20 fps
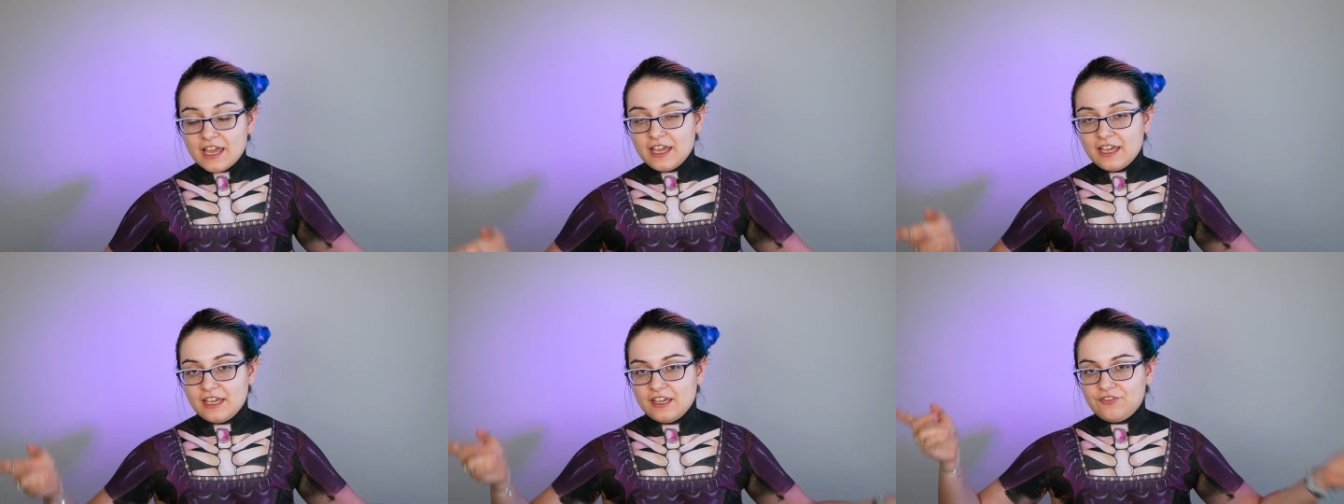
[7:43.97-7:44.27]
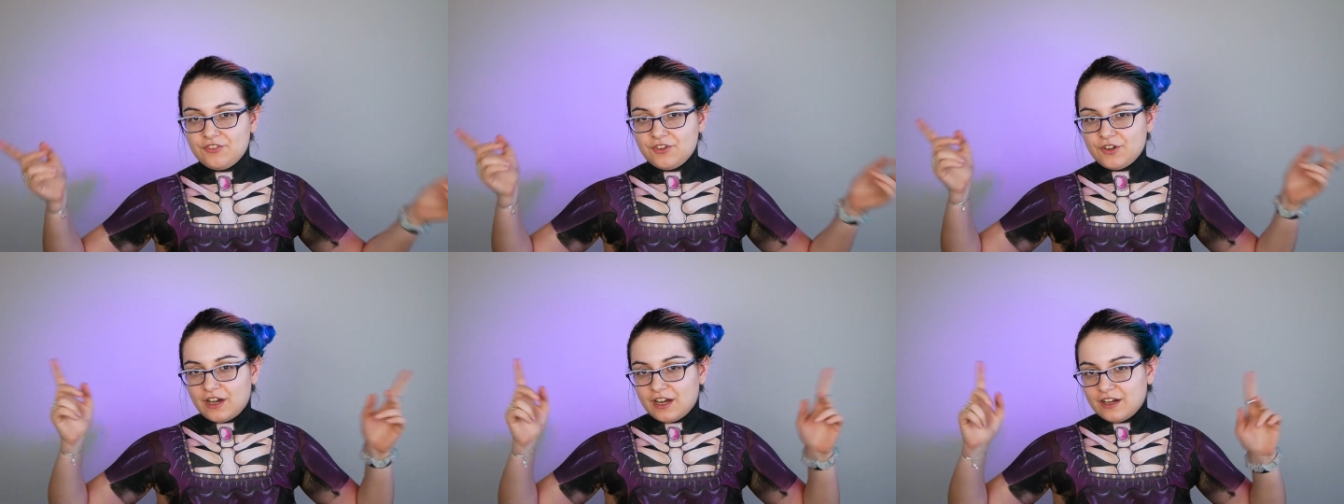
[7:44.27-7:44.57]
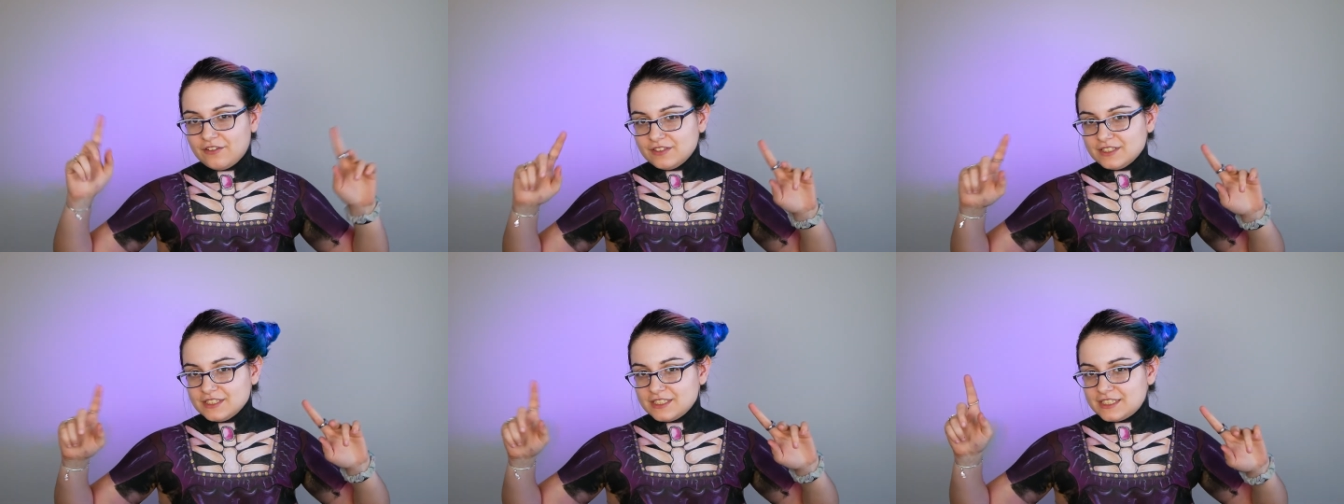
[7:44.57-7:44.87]
If you
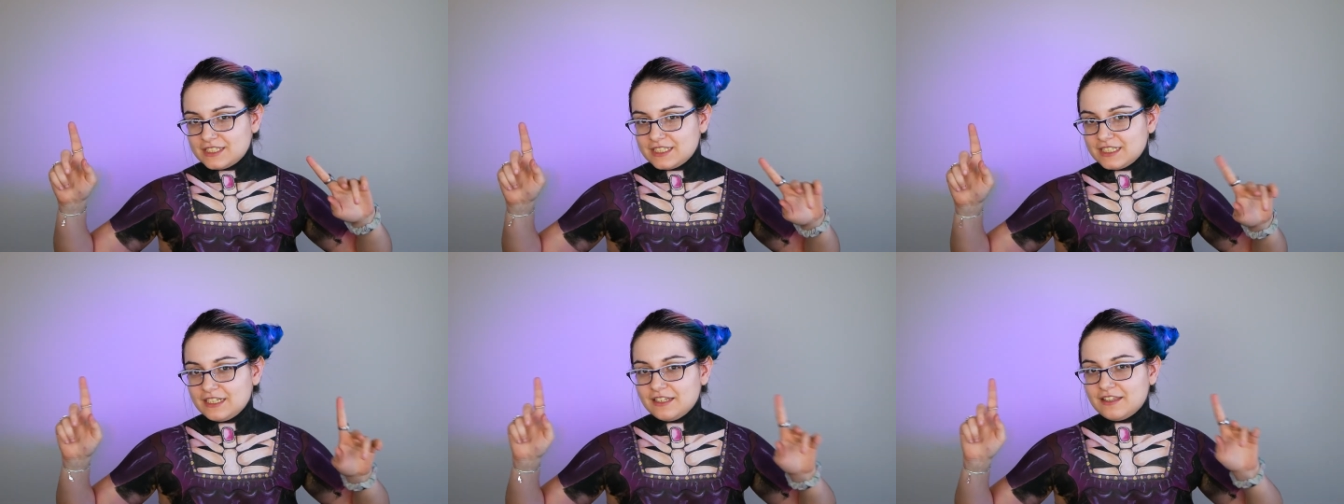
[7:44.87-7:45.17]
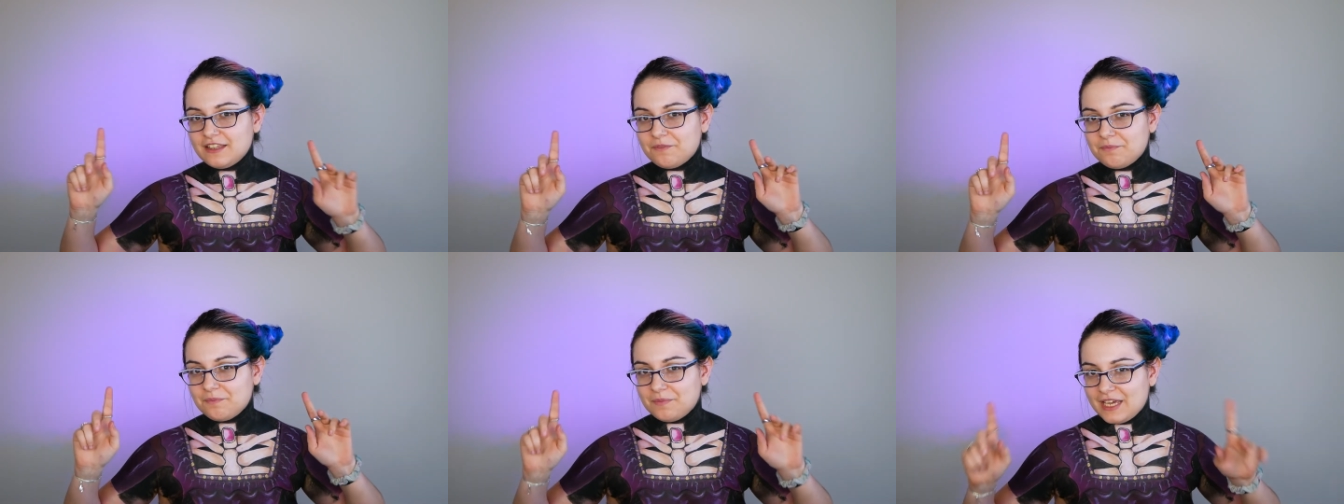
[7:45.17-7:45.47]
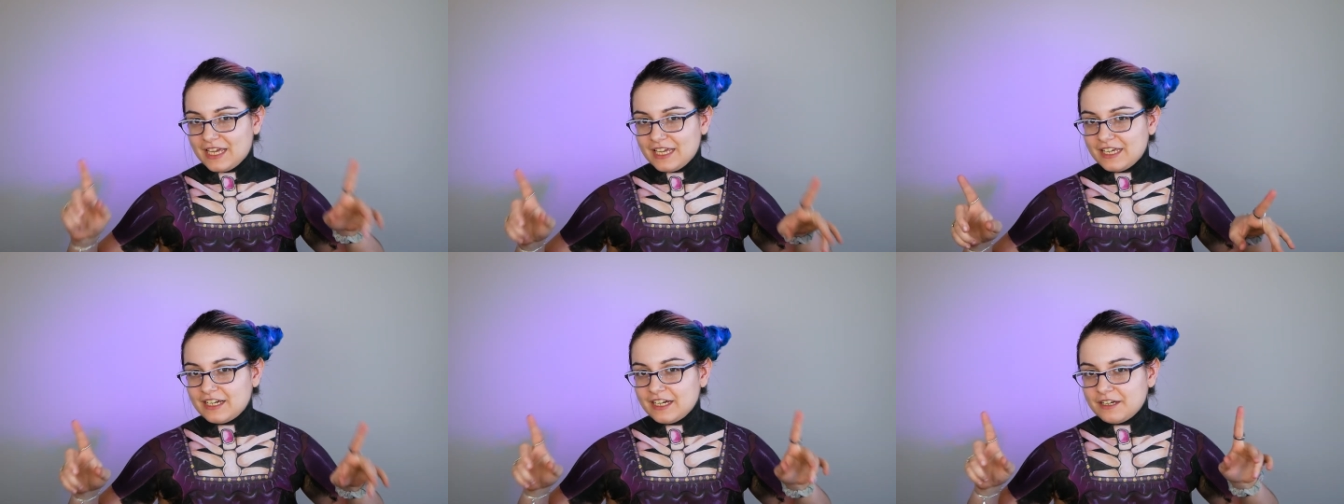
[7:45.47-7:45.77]
haven't seen the
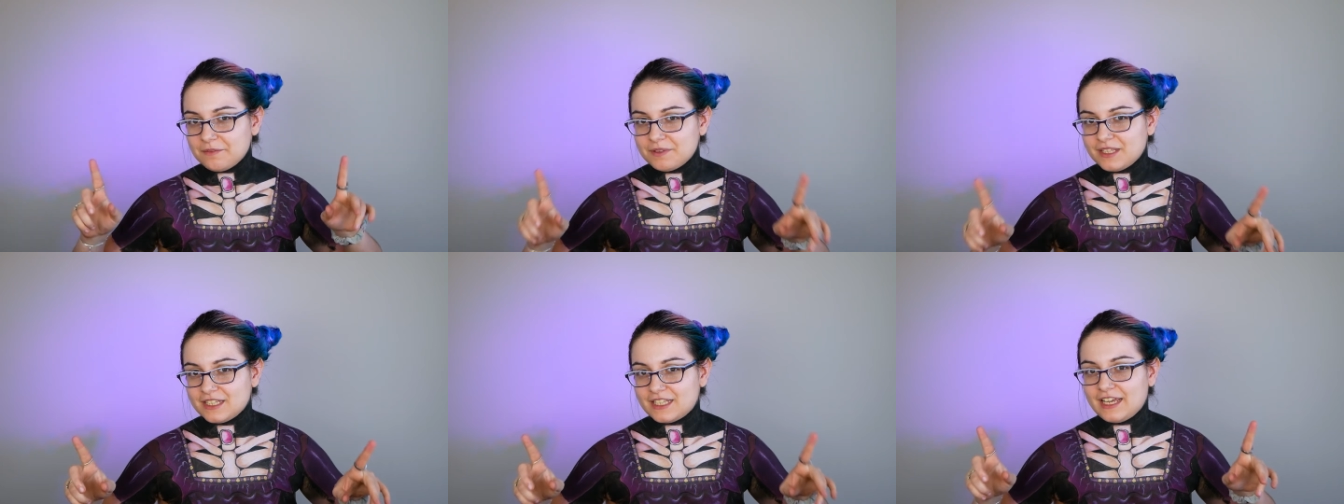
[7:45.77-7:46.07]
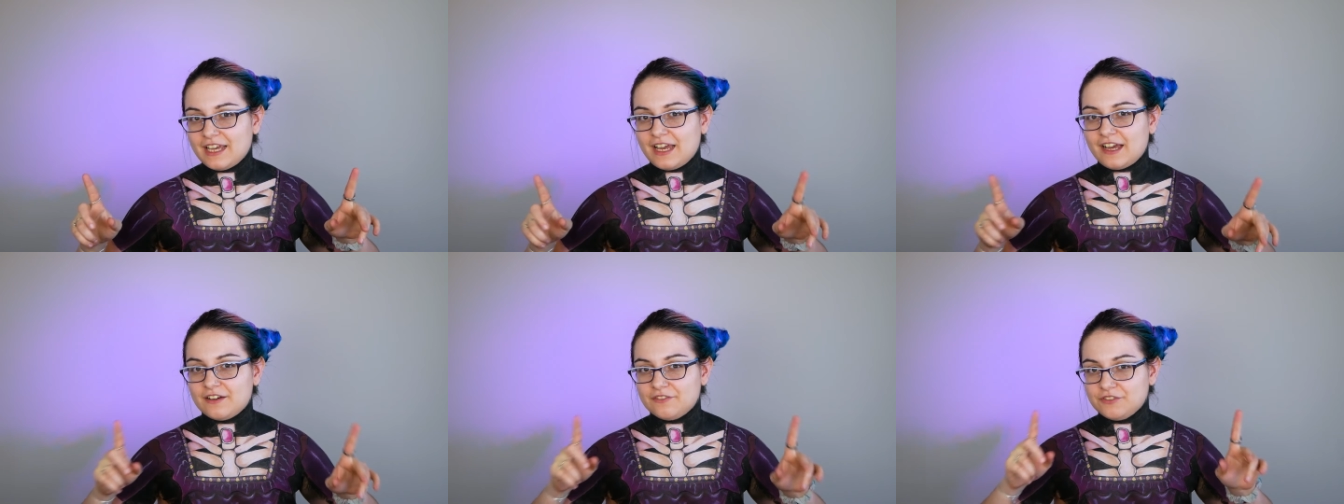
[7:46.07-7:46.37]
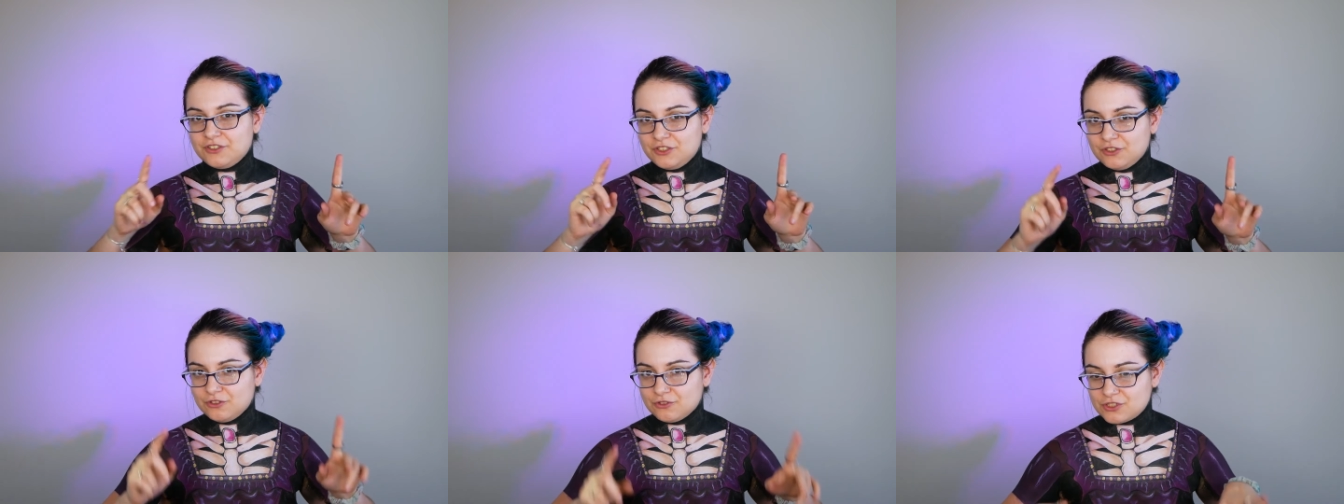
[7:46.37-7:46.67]
makeup that I
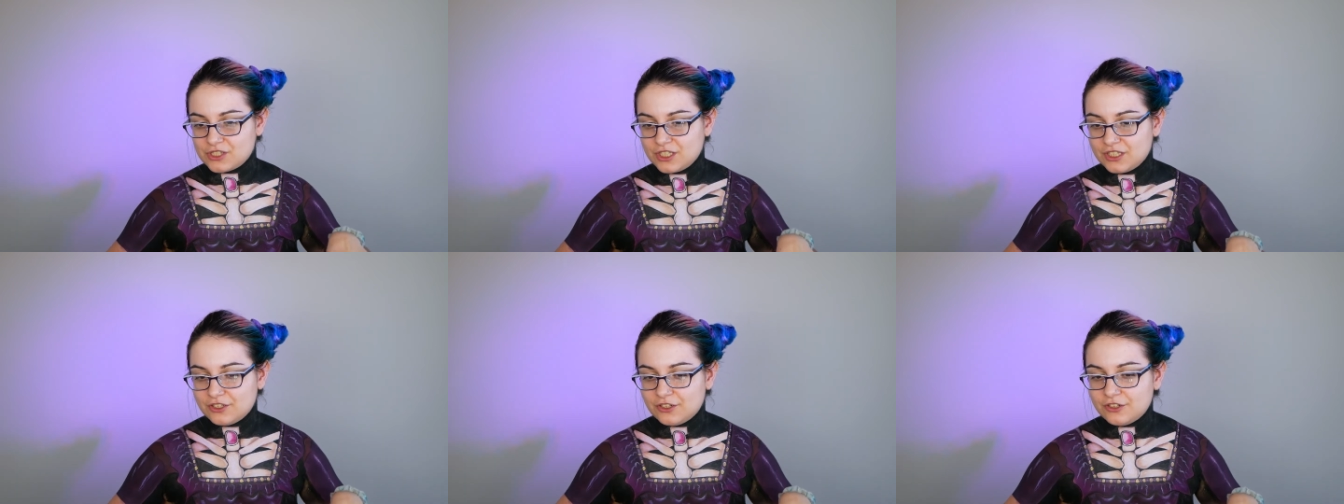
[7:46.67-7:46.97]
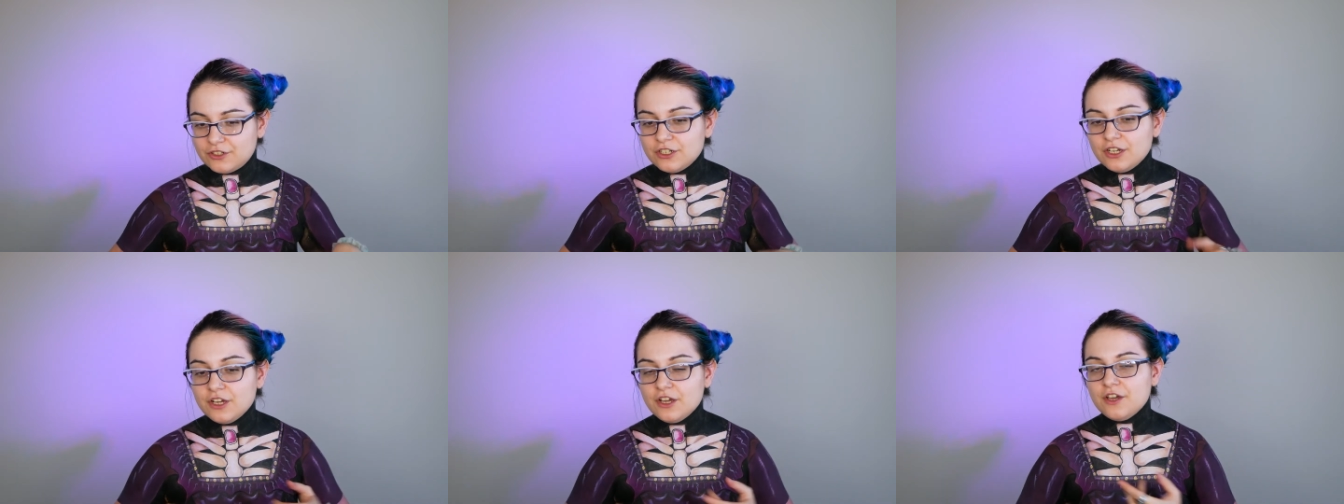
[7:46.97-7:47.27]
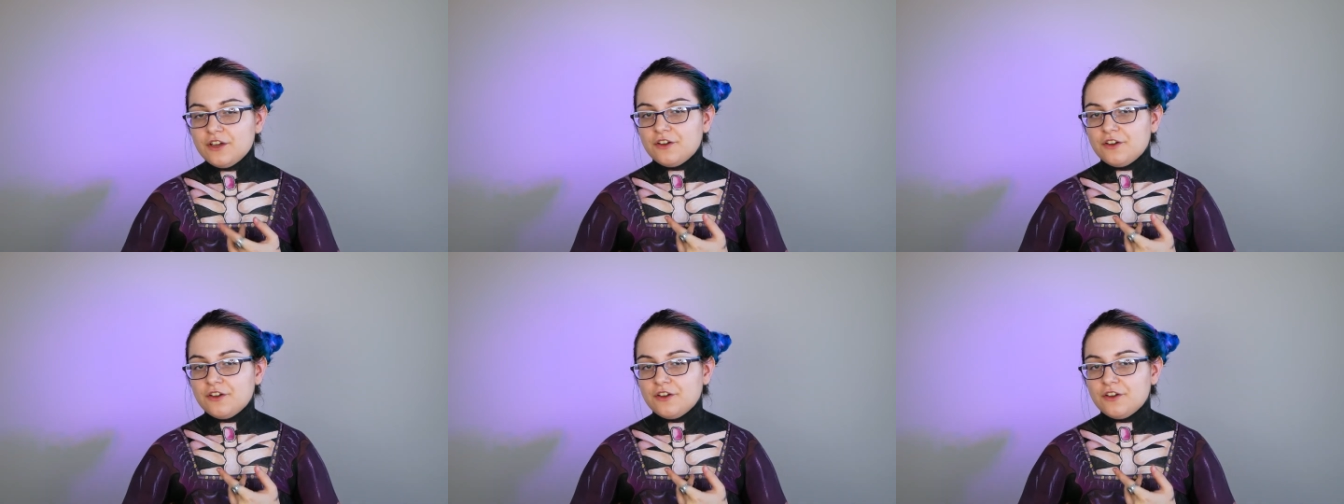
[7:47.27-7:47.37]
have used it on,